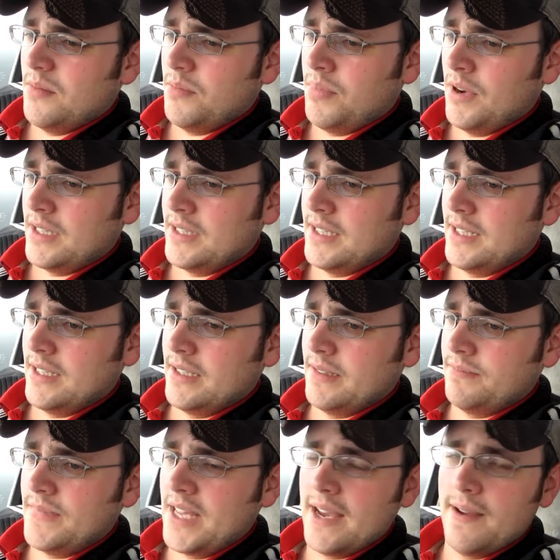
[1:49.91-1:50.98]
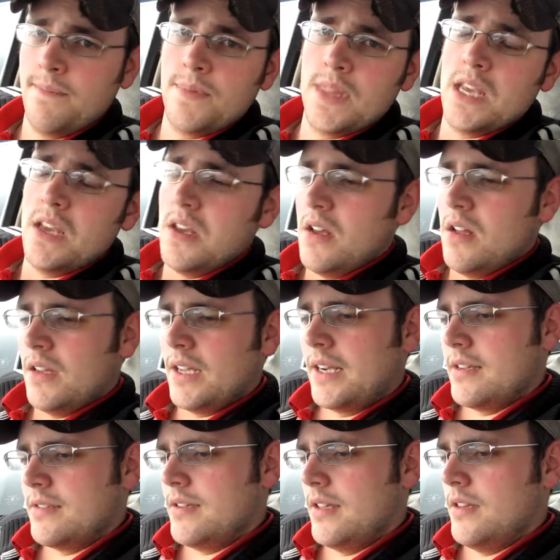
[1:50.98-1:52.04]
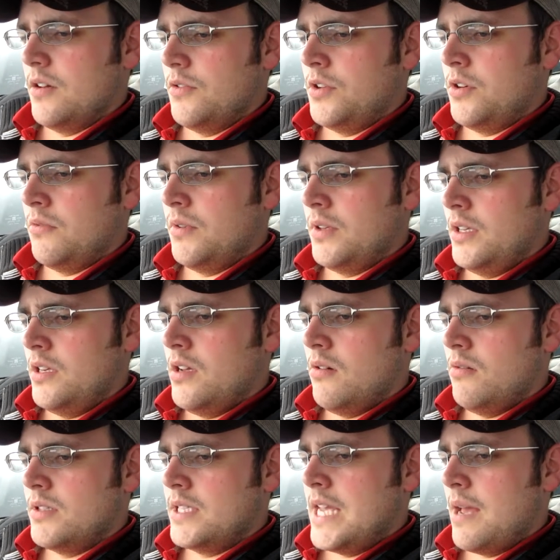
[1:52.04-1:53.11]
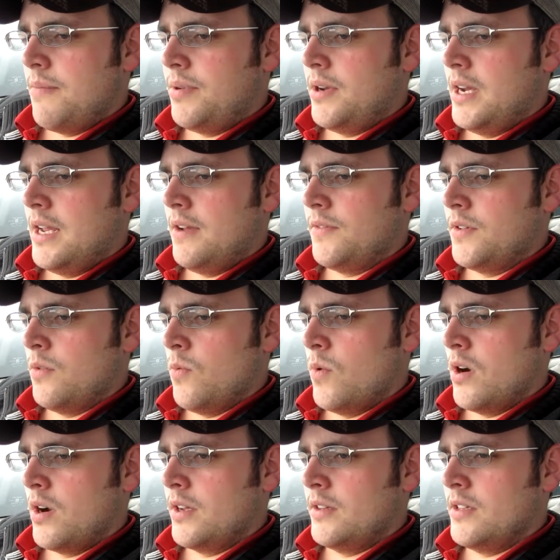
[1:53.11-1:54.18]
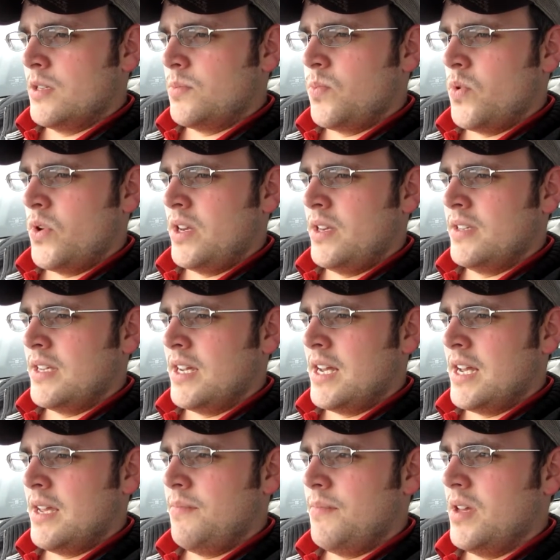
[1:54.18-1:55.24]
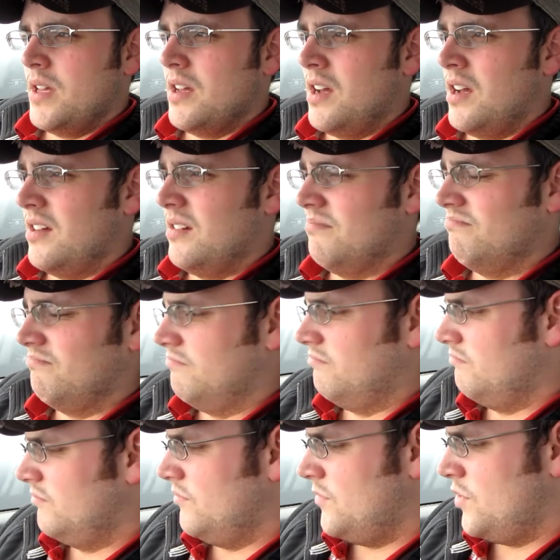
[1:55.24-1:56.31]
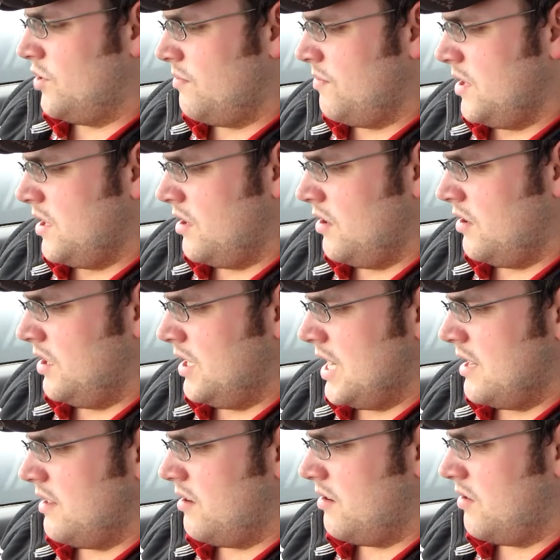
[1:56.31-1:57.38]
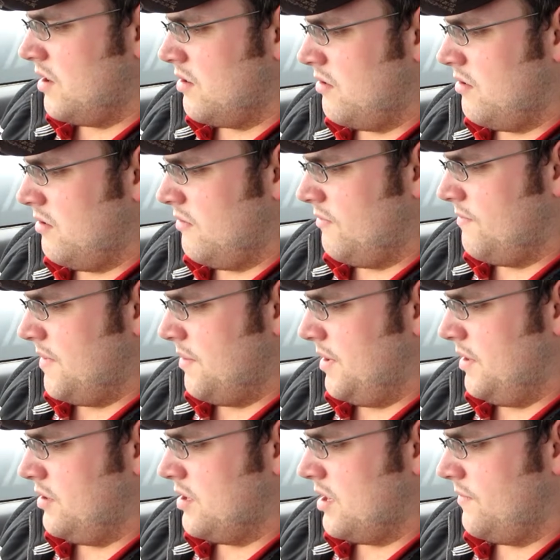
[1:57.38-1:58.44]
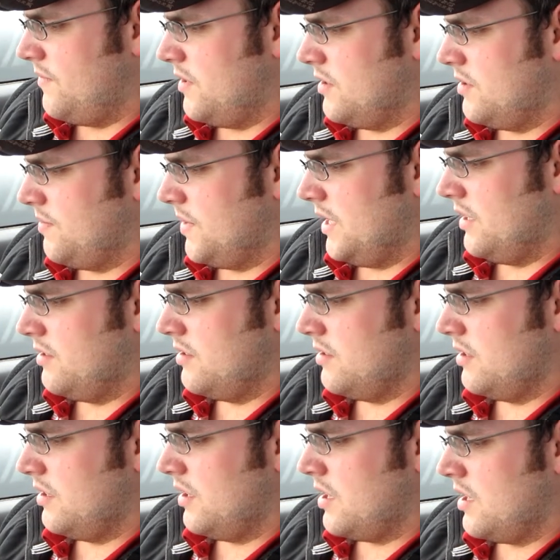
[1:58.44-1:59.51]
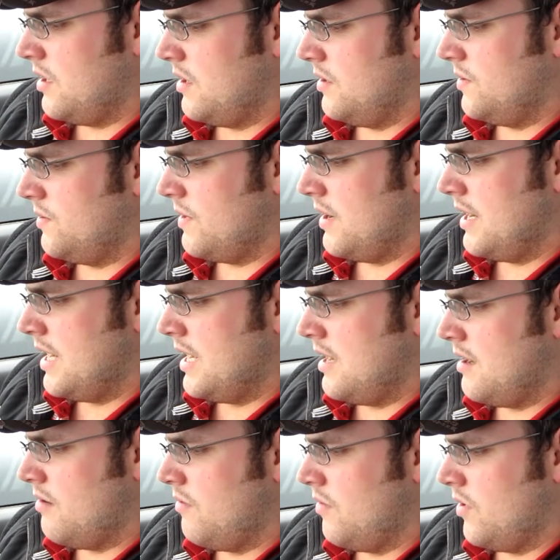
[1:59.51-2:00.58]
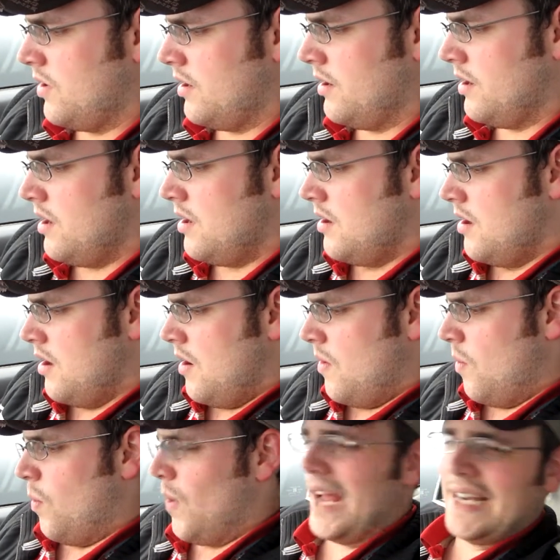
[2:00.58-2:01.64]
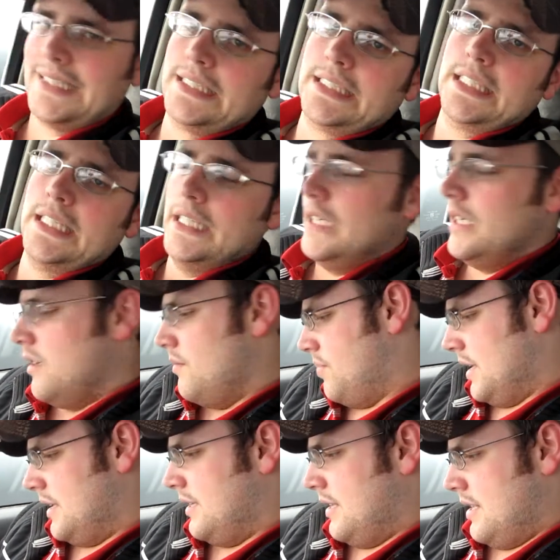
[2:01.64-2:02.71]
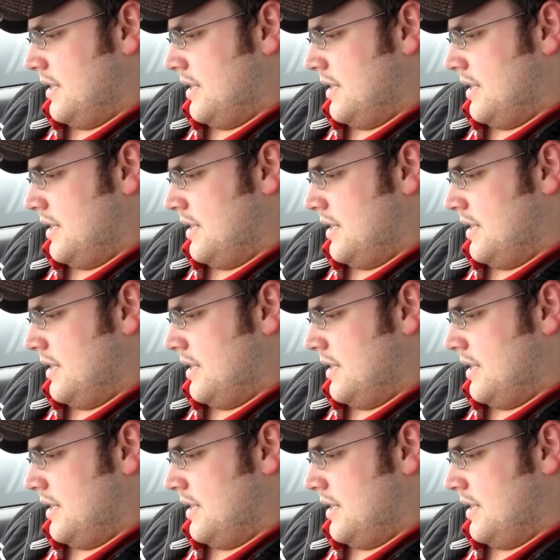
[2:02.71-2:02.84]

But, yeah. Like I said, though, don't really know what's happening after work at this point in time. Should be a good day, though. I don't know if maybe Jennifer's place is in the cards right now or what. But,